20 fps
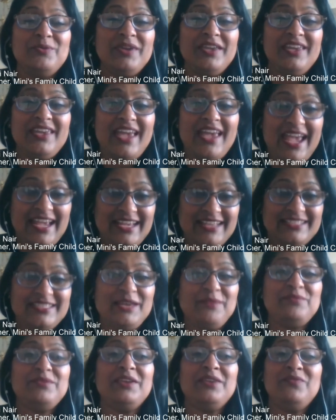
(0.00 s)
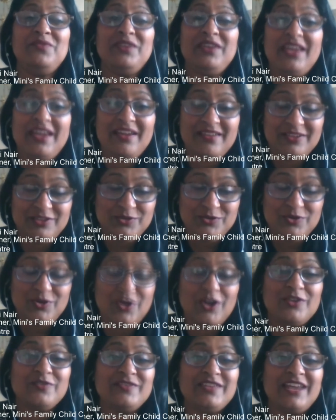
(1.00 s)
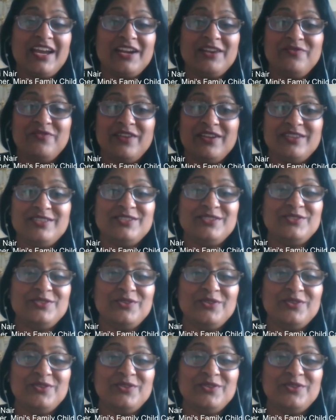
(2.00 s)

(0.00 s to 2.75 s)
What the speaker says: We accept and we do a lot of sacrifices.